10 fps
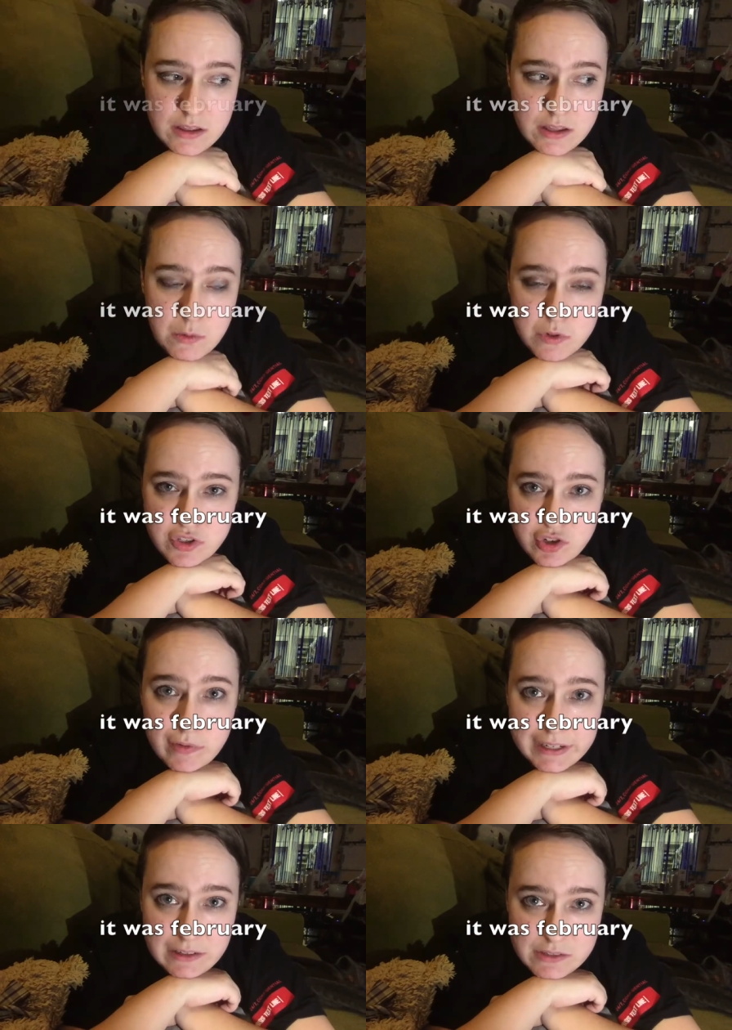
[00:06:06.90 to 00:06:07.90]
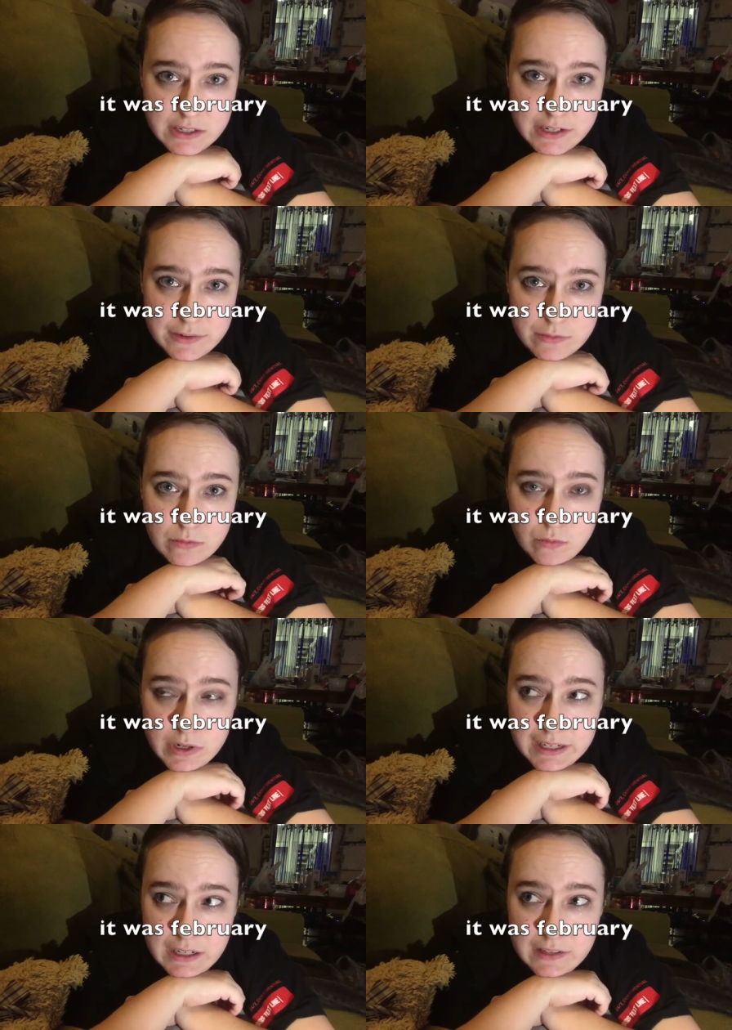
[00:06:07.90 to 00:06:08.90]
It was snowing outside when
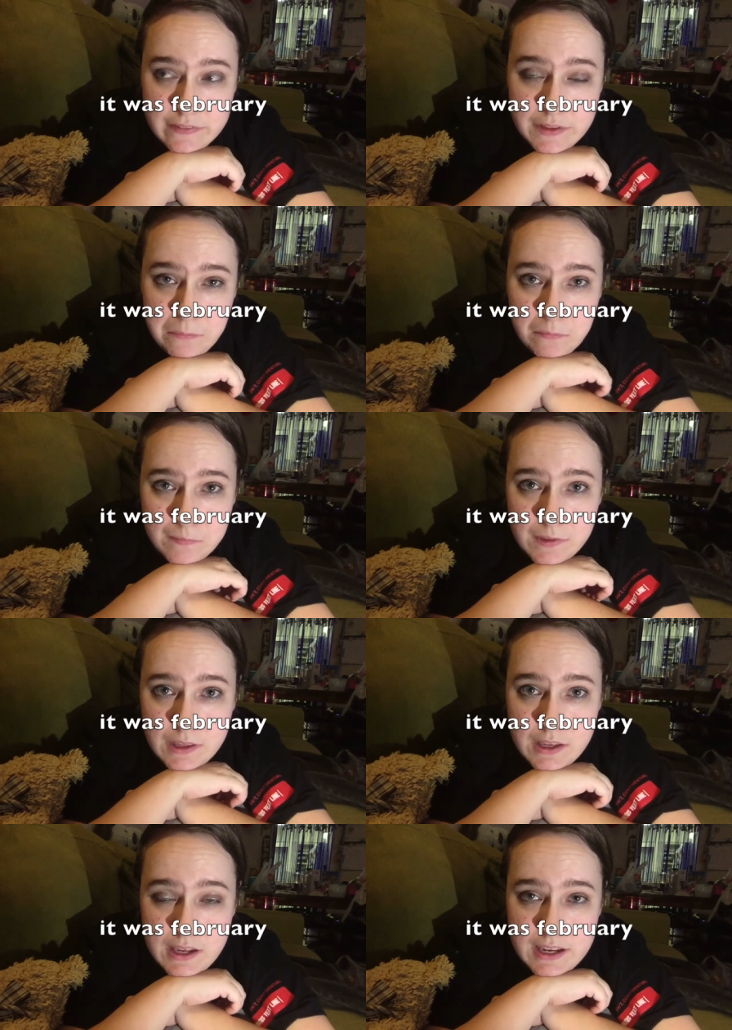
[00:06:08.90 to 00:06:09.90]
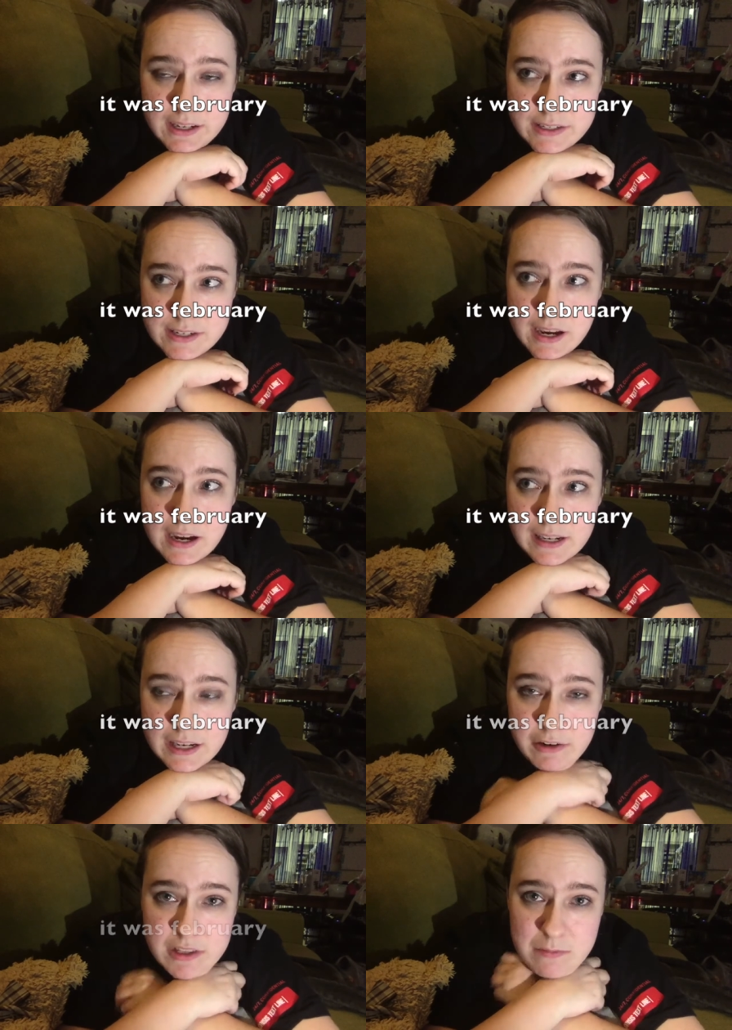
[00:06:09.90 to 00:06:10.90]
I got them, and I
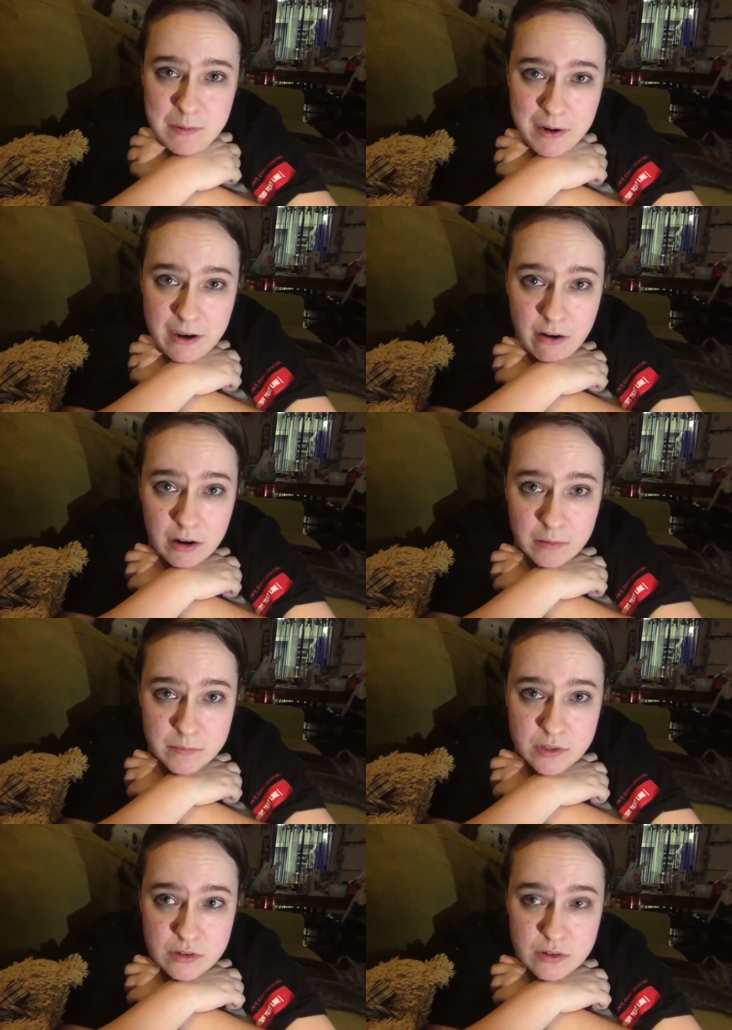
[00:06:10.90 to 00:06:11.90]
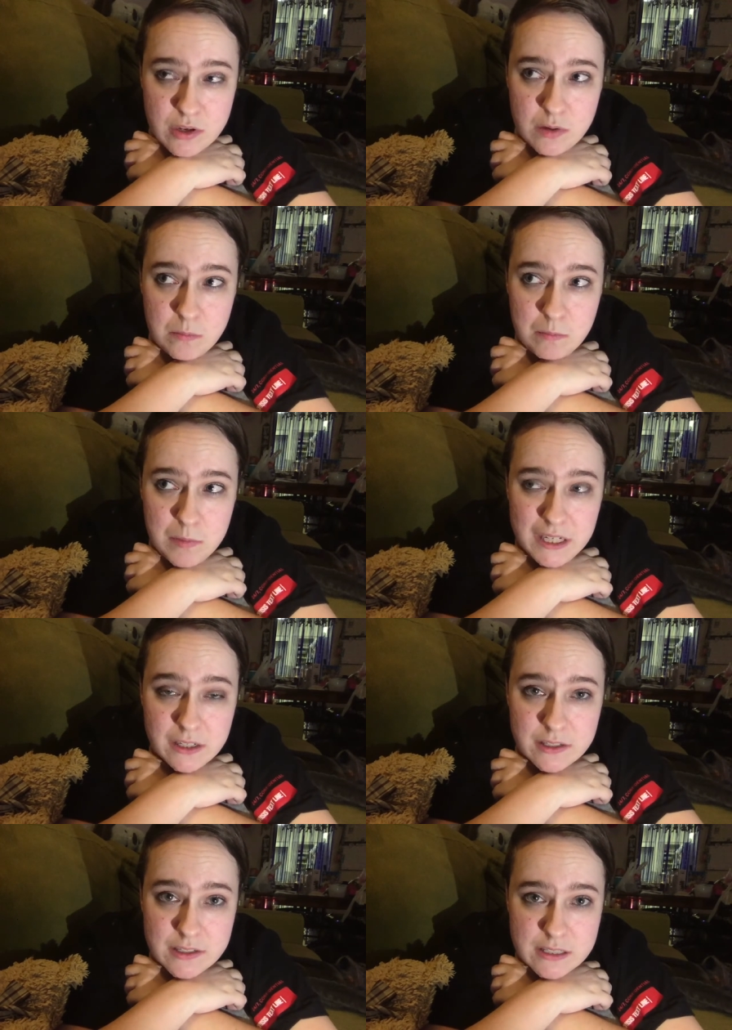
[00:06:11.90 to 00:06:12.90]
carried them in my arms
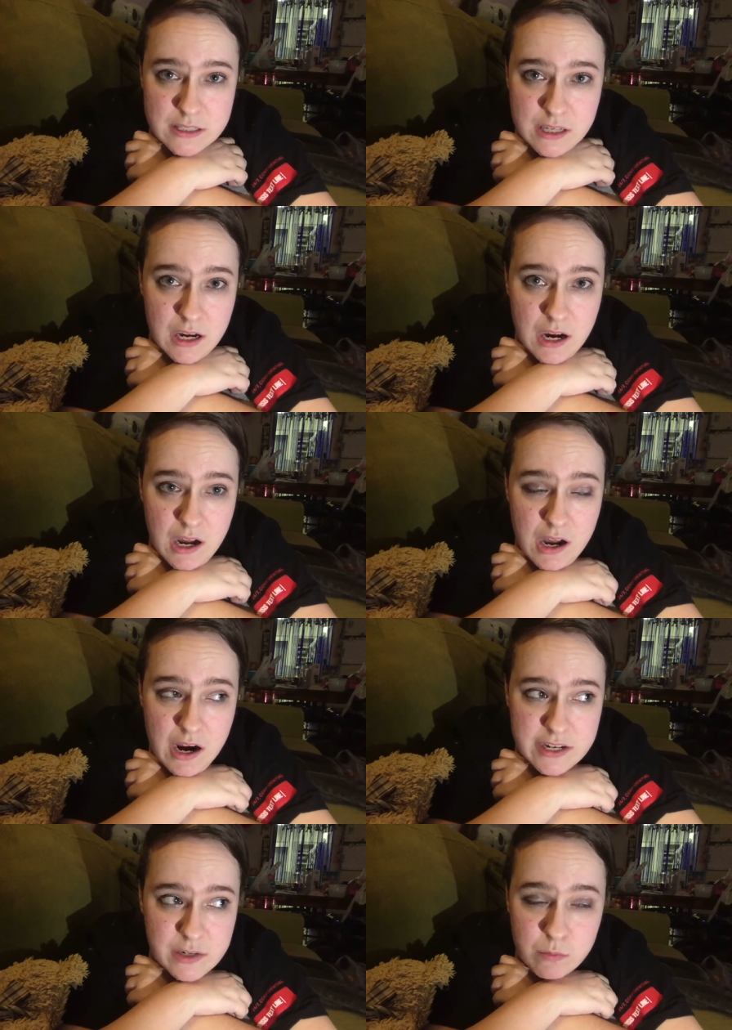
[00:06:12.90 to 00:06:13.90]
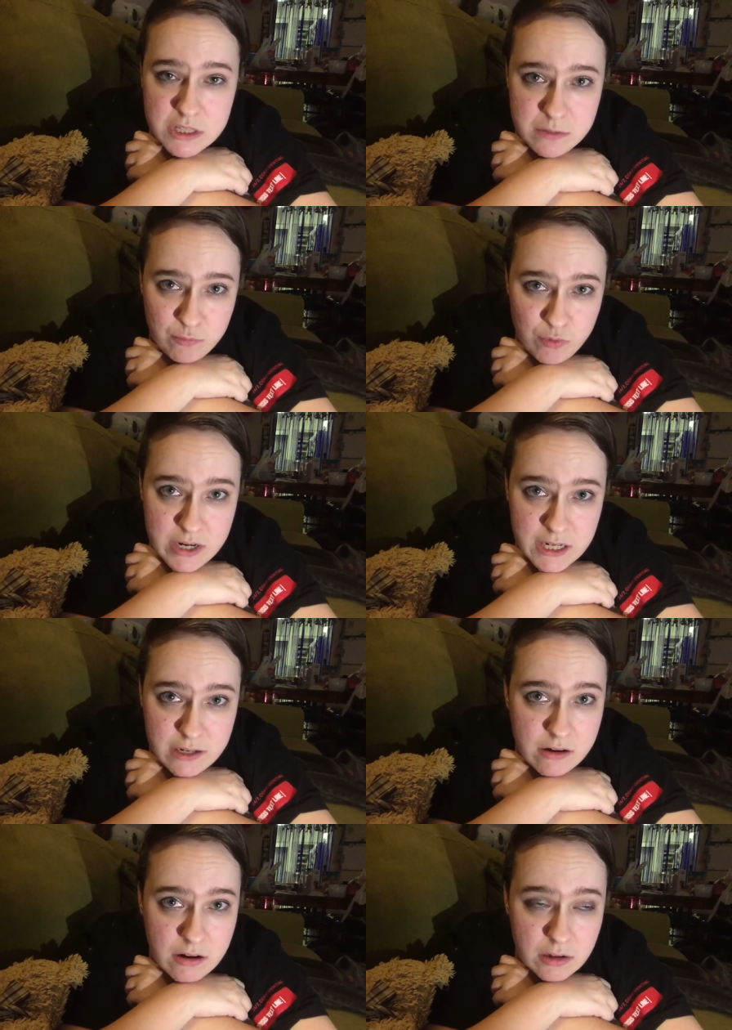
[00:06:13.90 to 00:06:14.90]
because I didn't want them
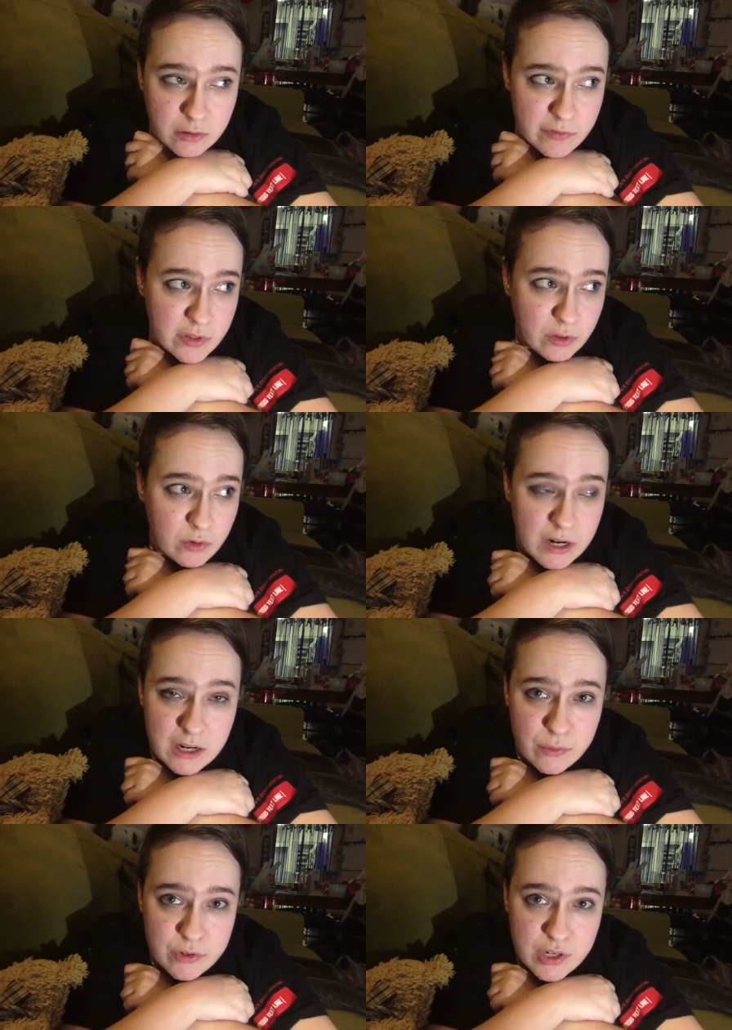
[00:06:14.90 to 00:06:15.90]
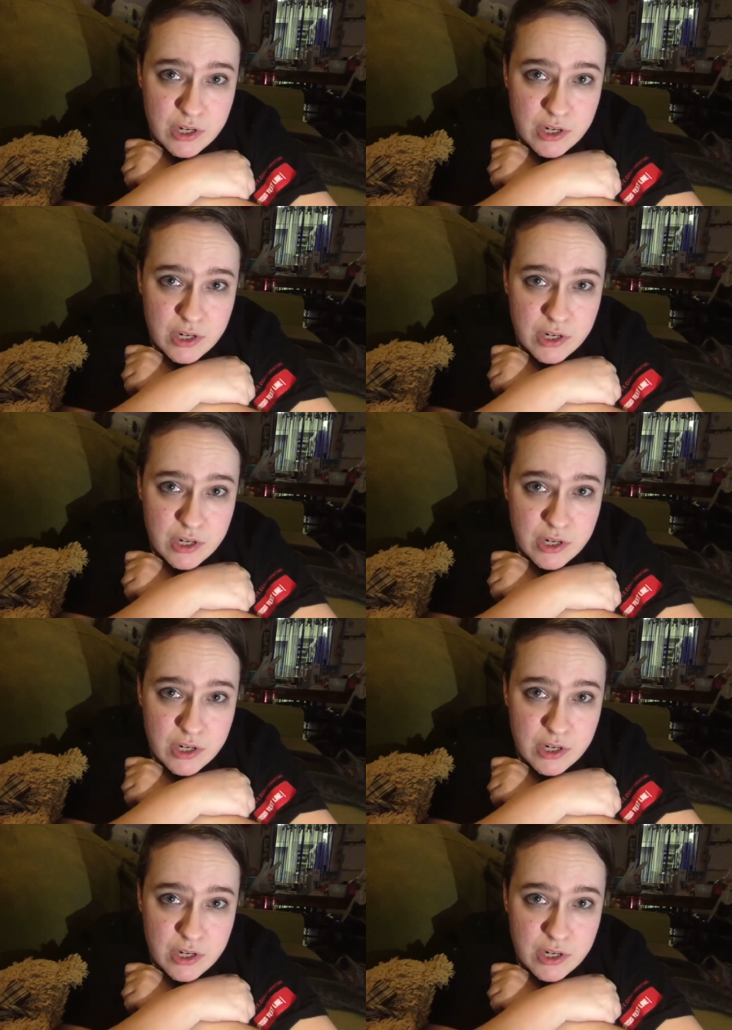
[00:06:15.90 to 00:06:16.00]
running all over the ground